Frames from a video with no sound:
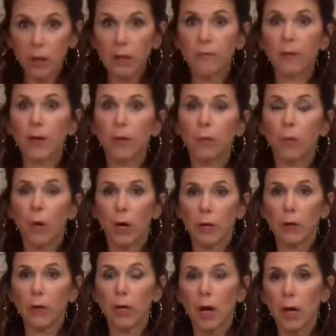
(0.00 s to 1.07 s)
of our
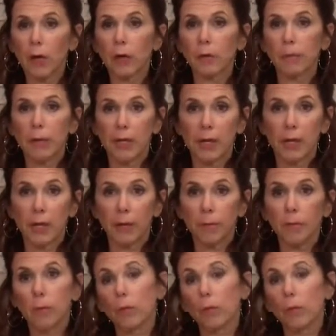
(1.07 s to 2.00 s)
watercolor medium,